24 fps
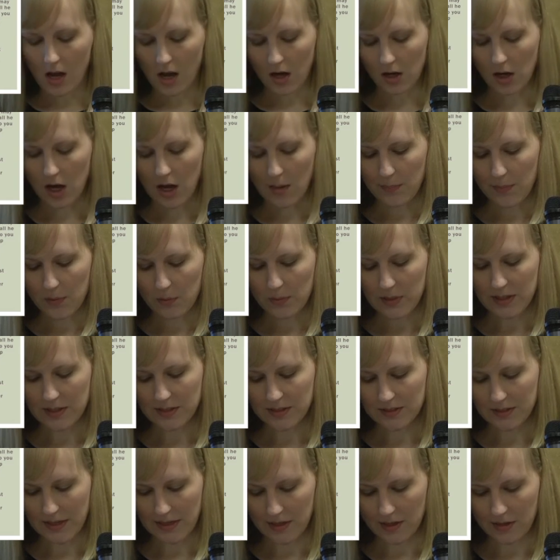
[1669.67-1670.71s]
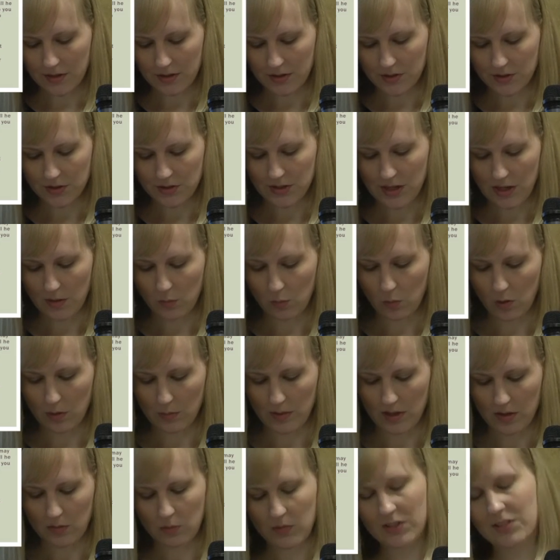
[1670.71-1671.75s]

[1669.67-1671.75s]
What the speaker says: A couple weeks later, this same woman